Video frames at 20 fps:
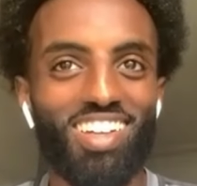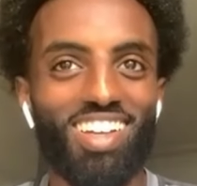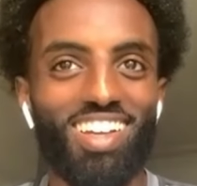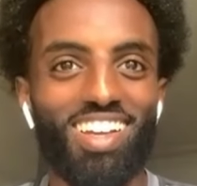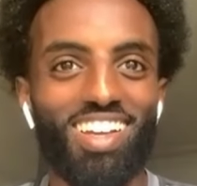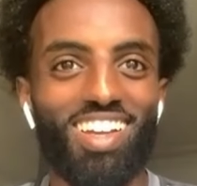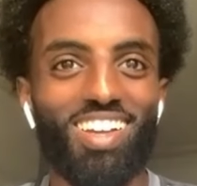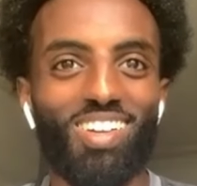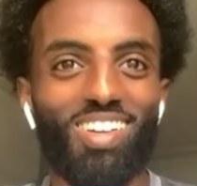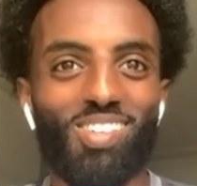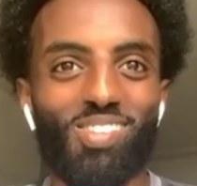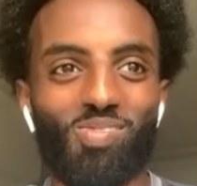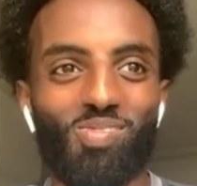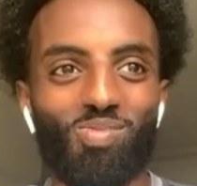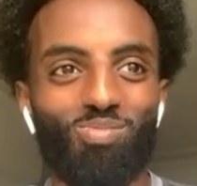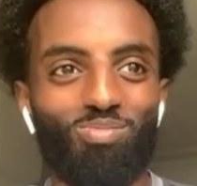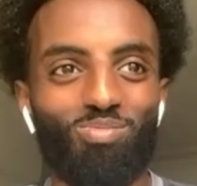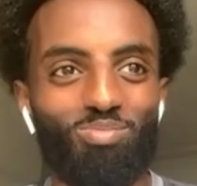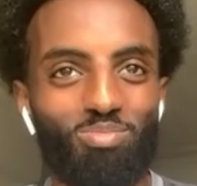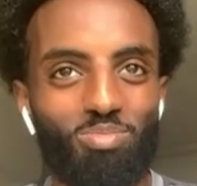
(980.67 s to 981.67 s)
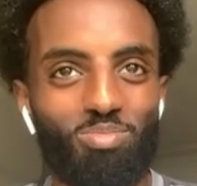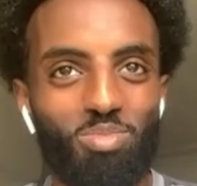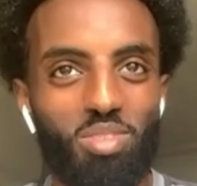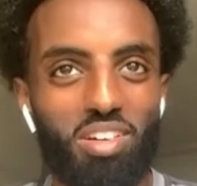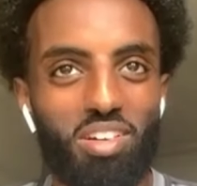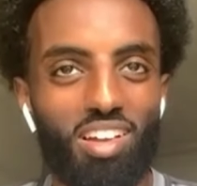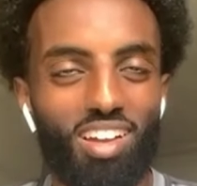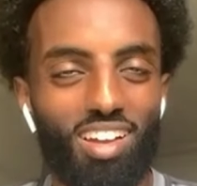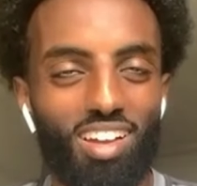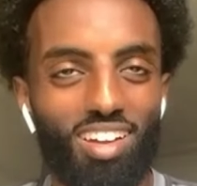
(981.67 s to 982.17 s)
Um,
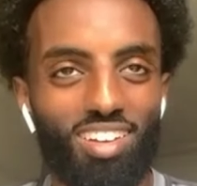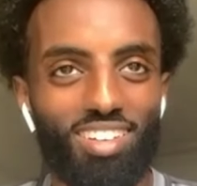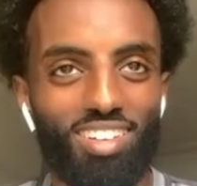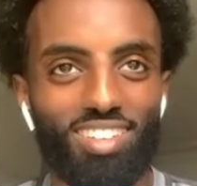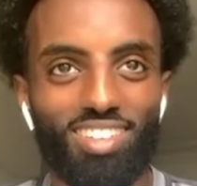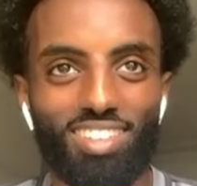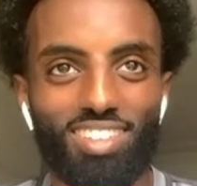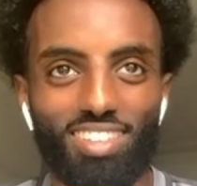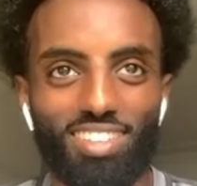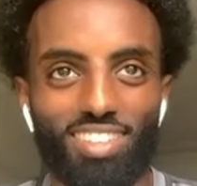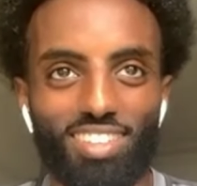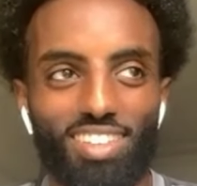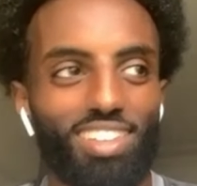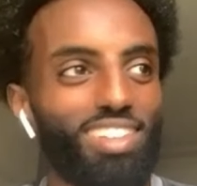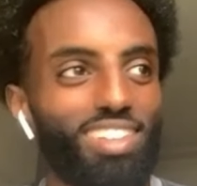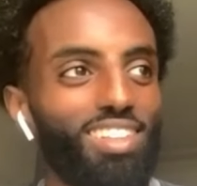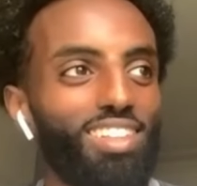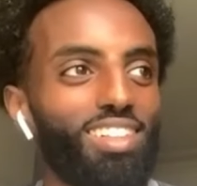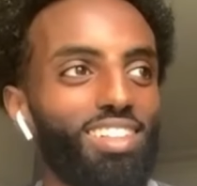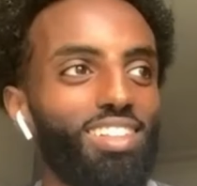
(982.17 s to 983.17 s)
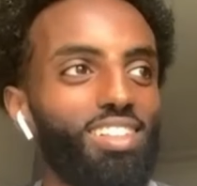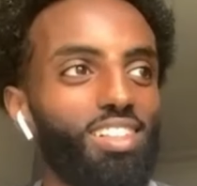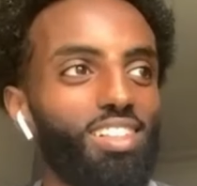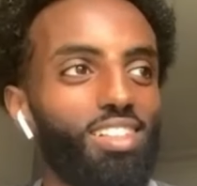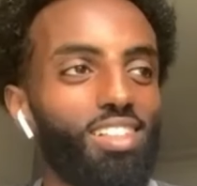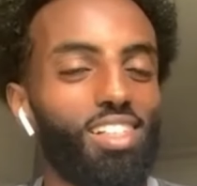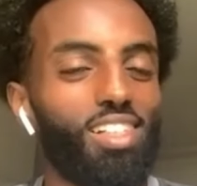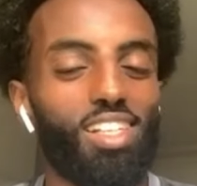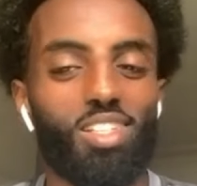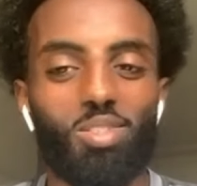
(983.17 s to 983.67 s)
but yeah.
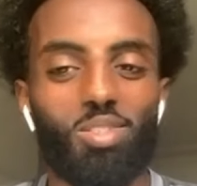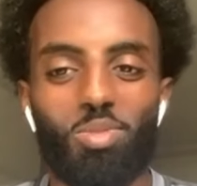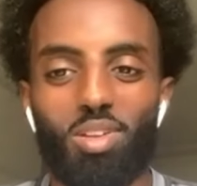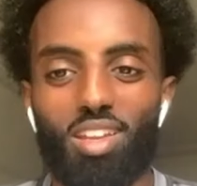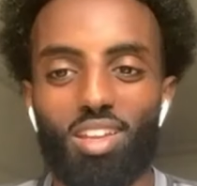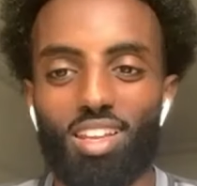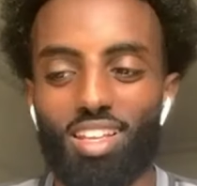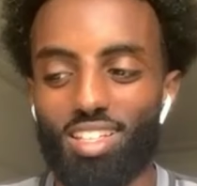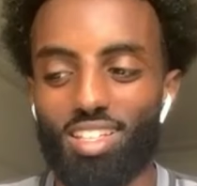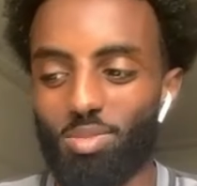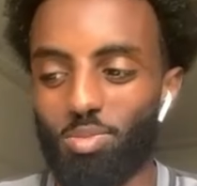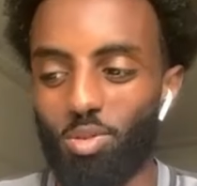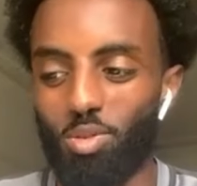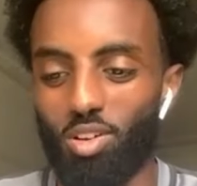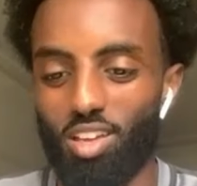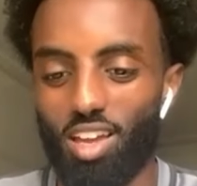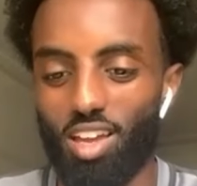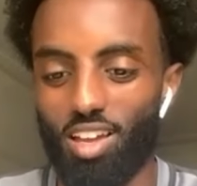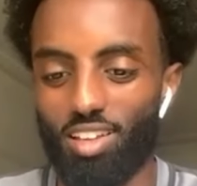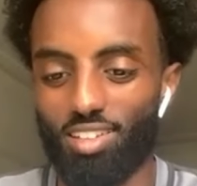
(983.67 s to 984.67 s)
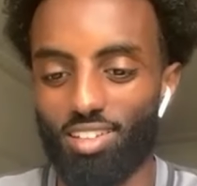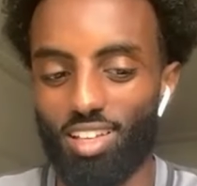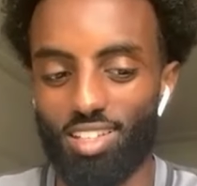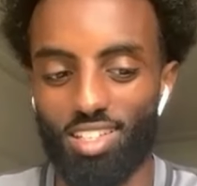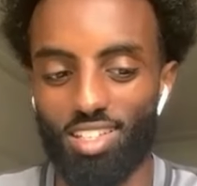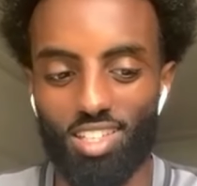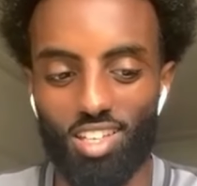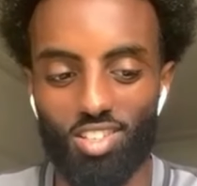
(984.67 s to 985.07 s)
It is what it is. Well, yeah, that's